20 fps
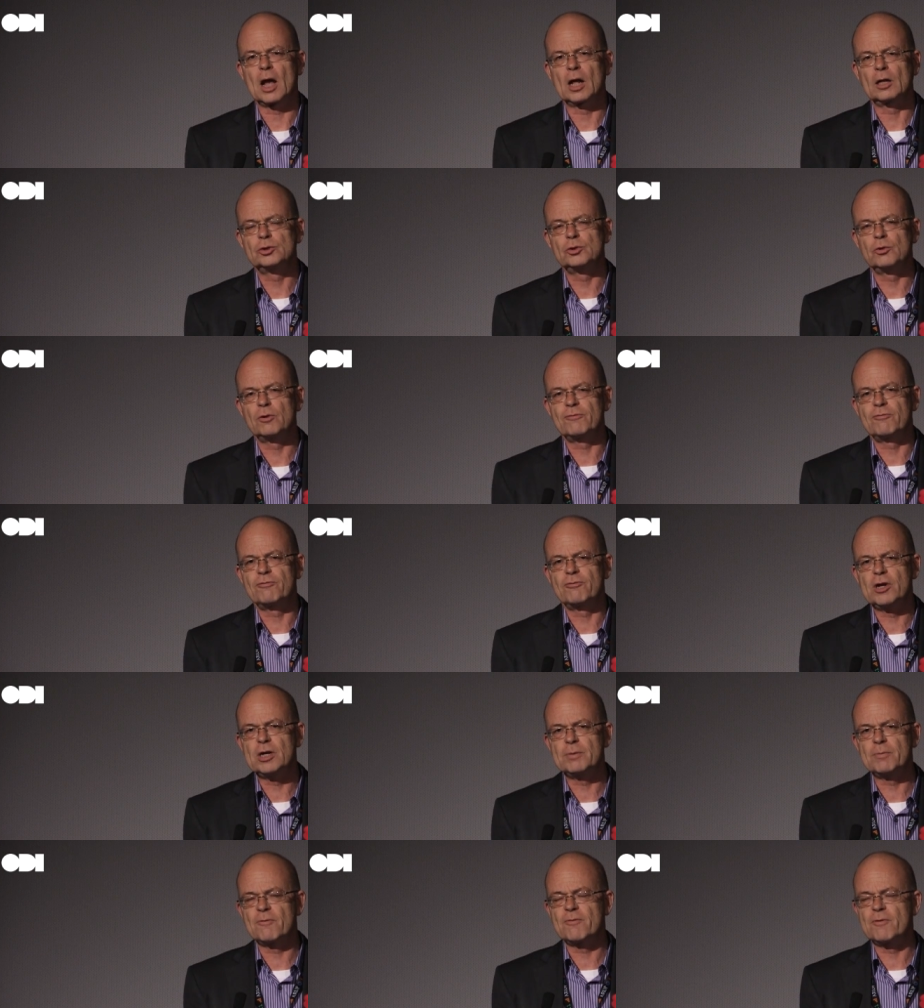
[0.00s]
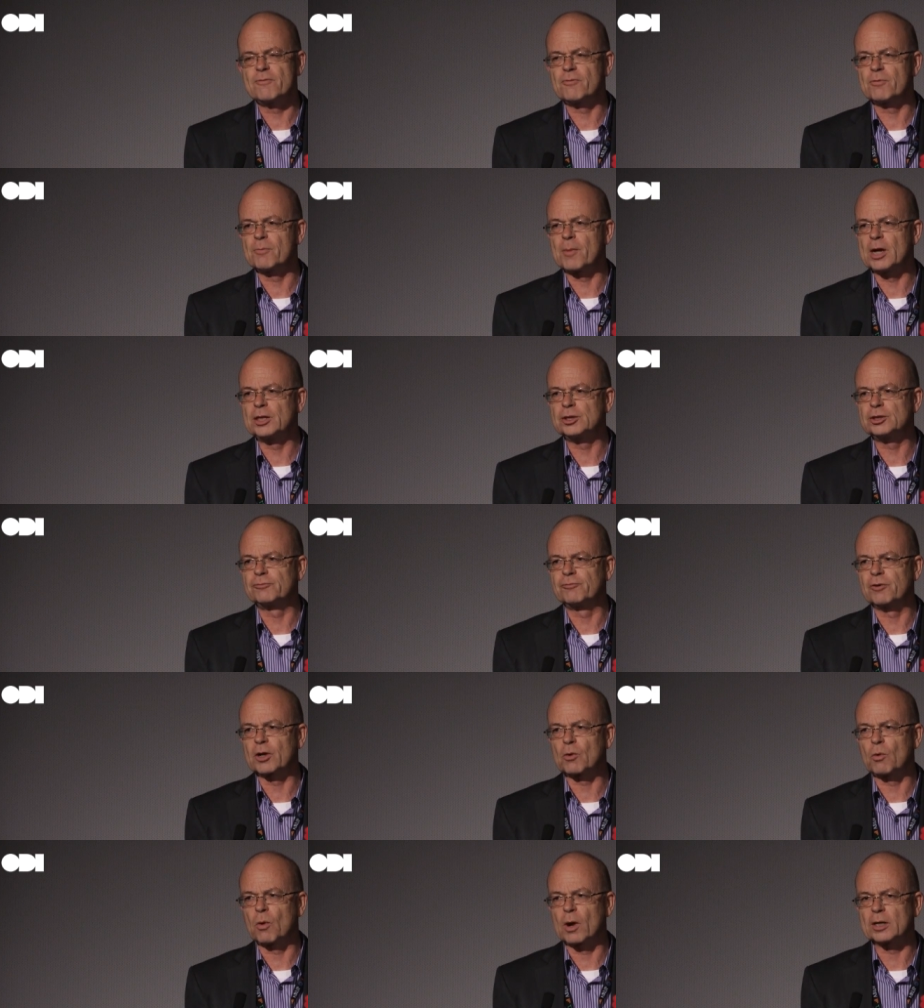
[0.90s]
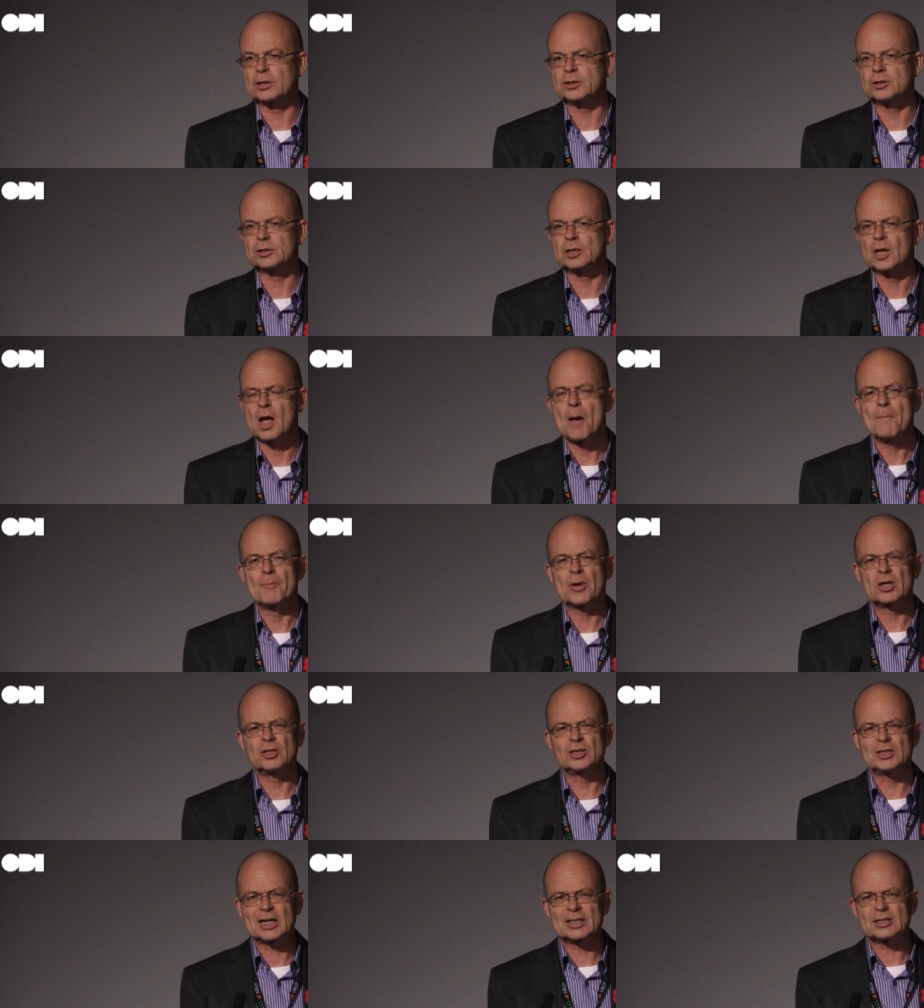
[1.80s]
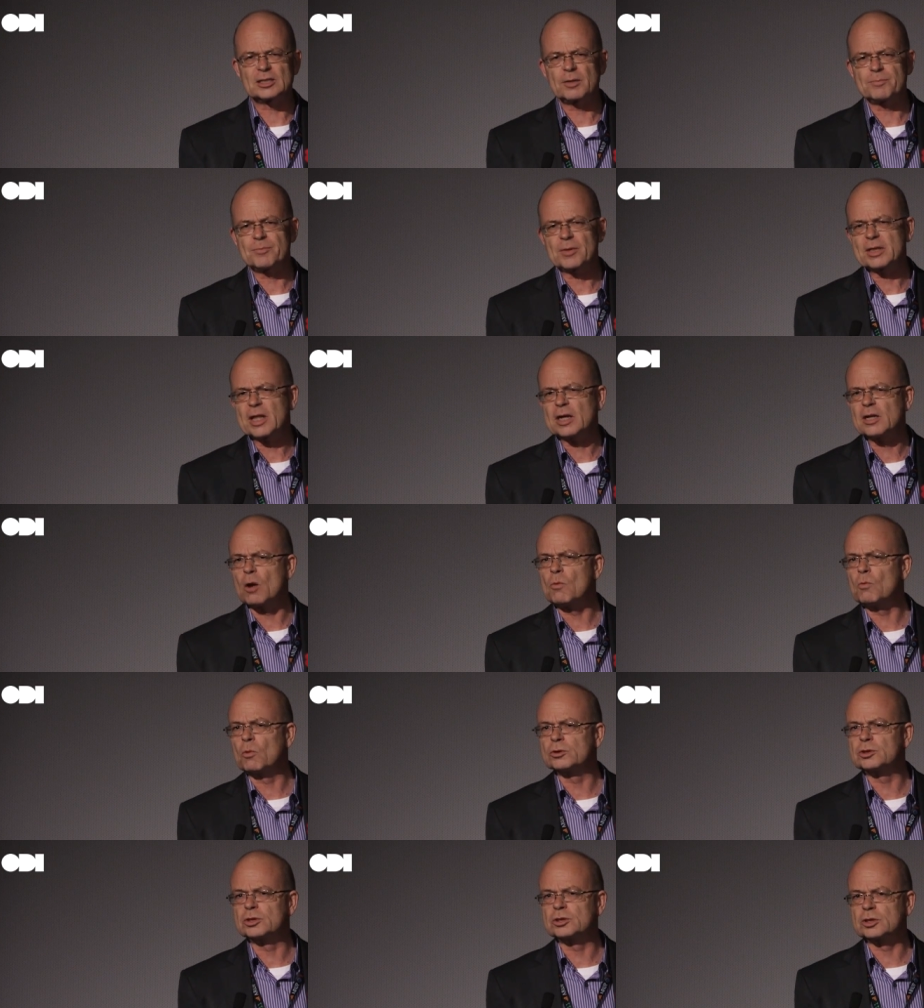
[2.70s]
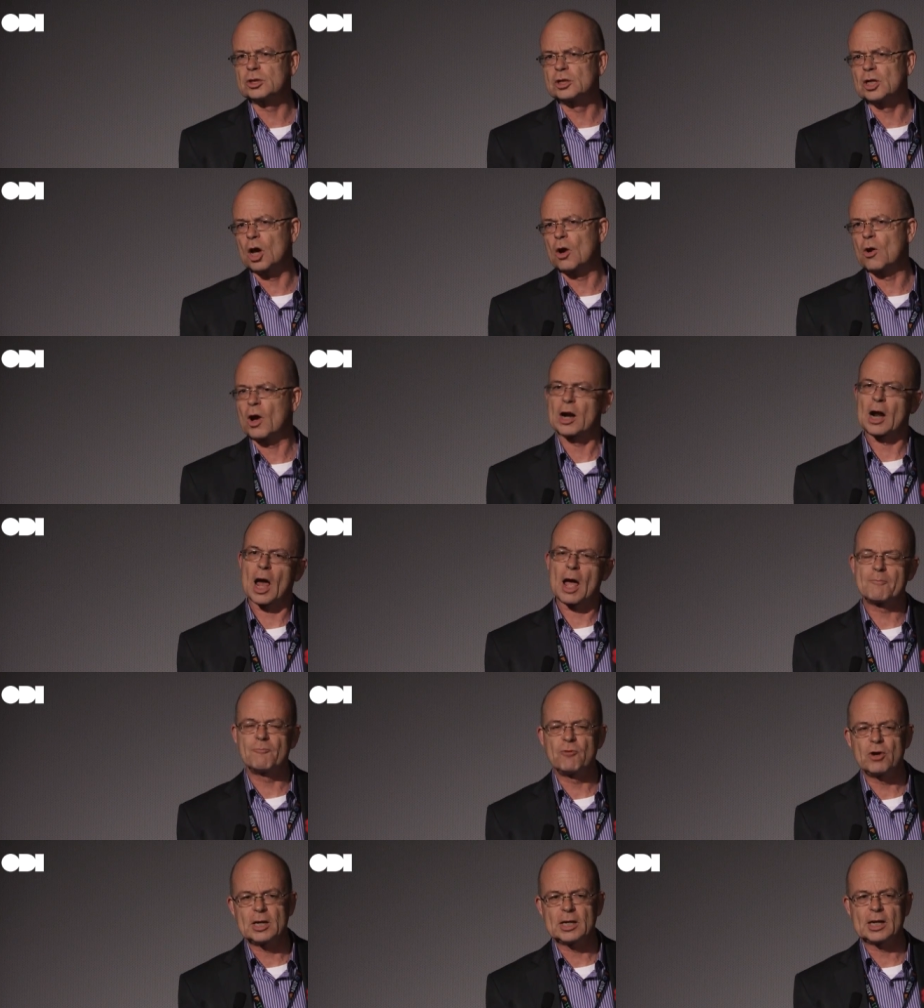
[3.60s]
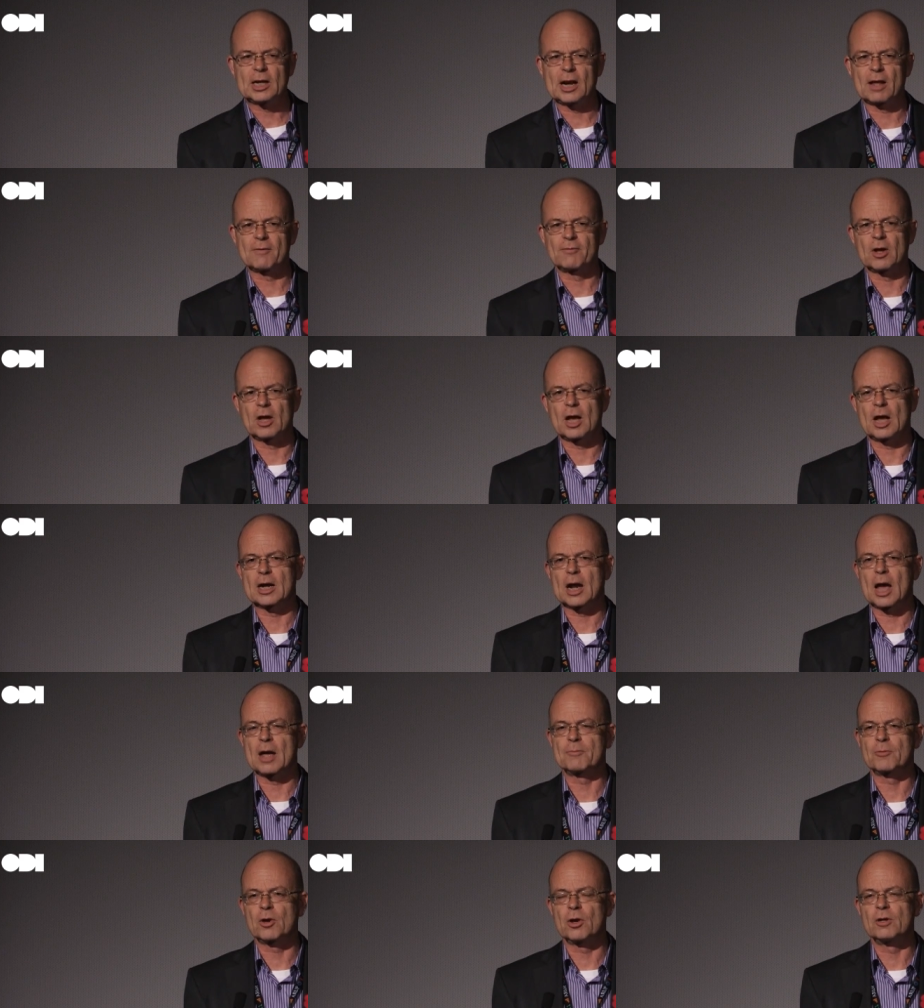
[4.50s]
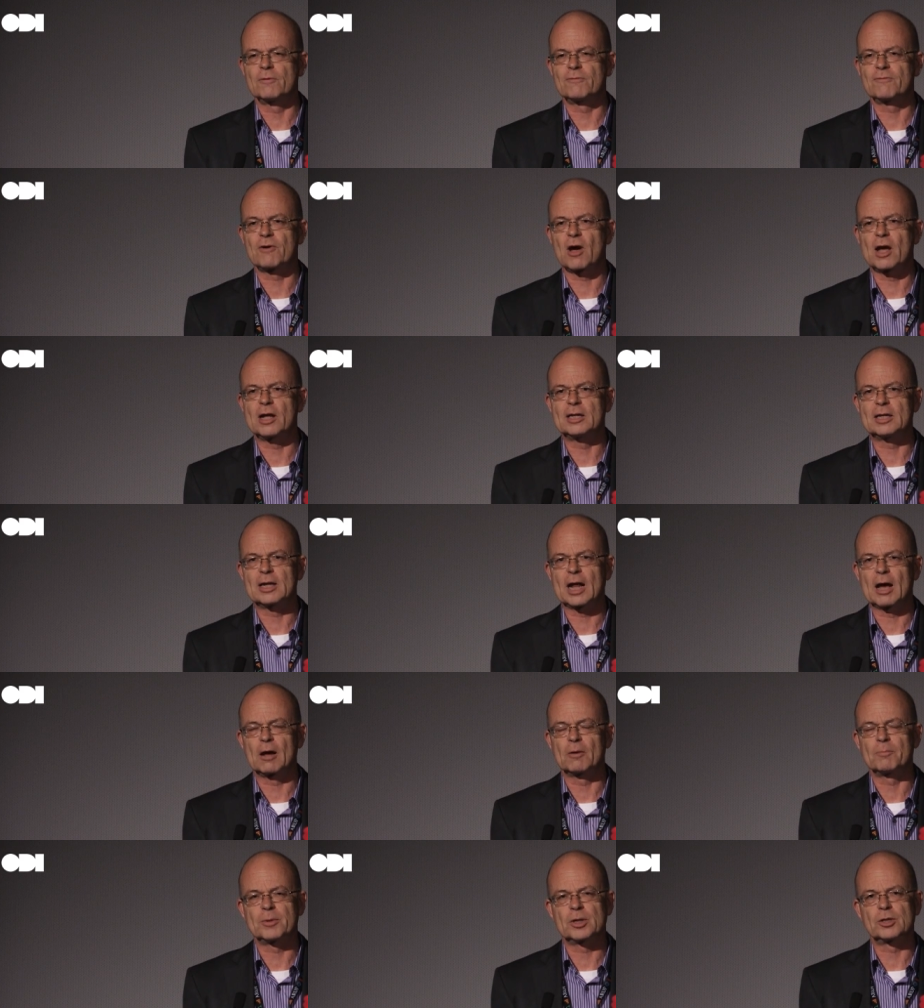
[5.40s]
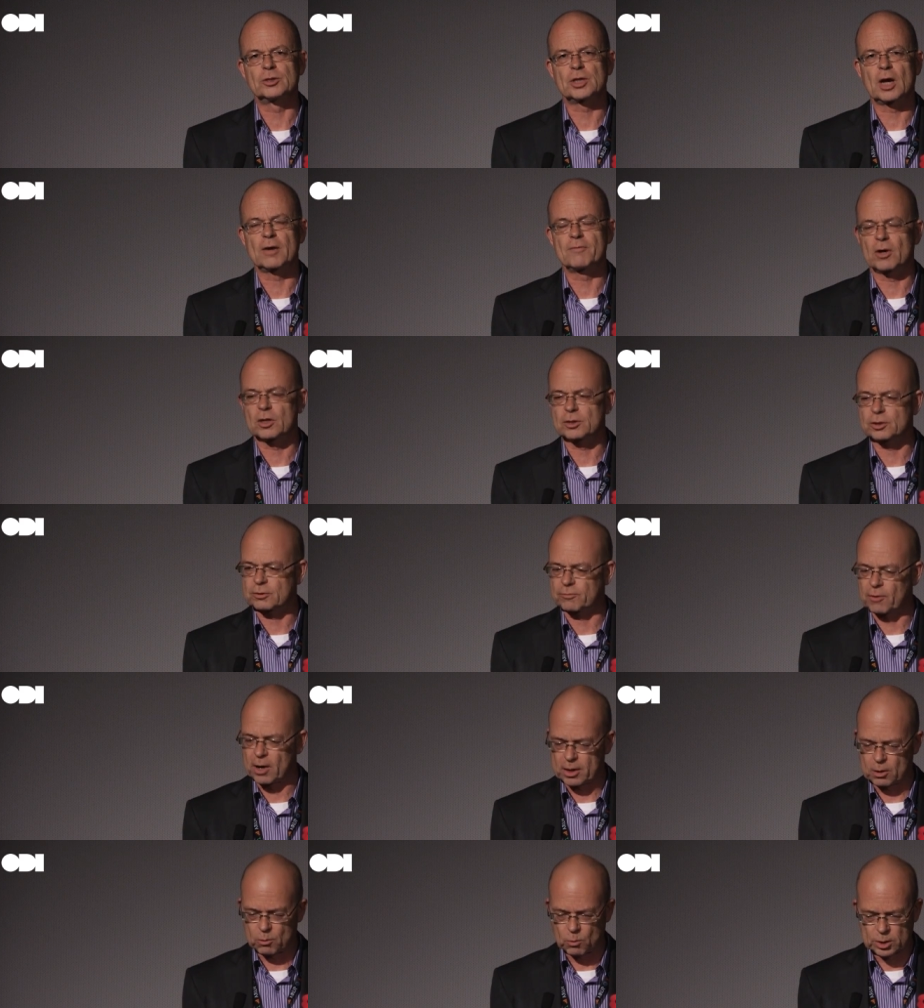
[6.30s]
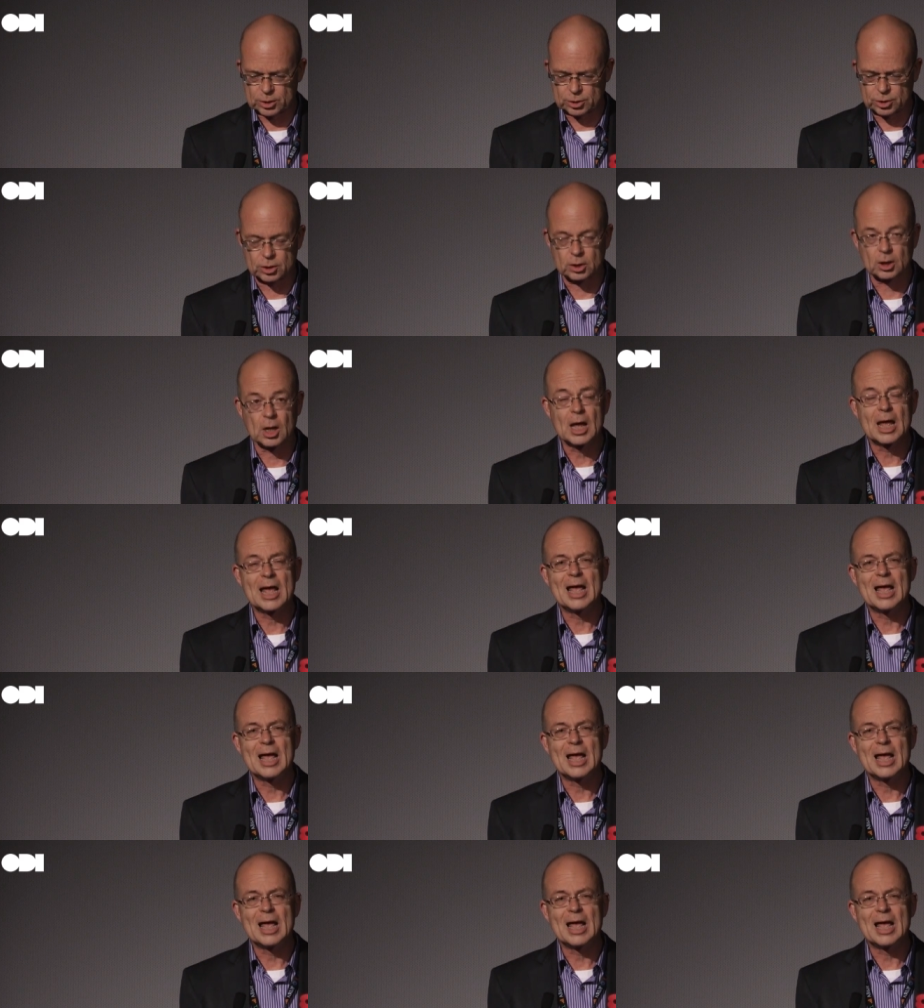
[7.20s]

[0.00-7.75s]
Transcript: I'll do a Freedom of Information request because that's something they don't want us to know, and I'm really clever, and I'm going to find it out because I've asked the right question.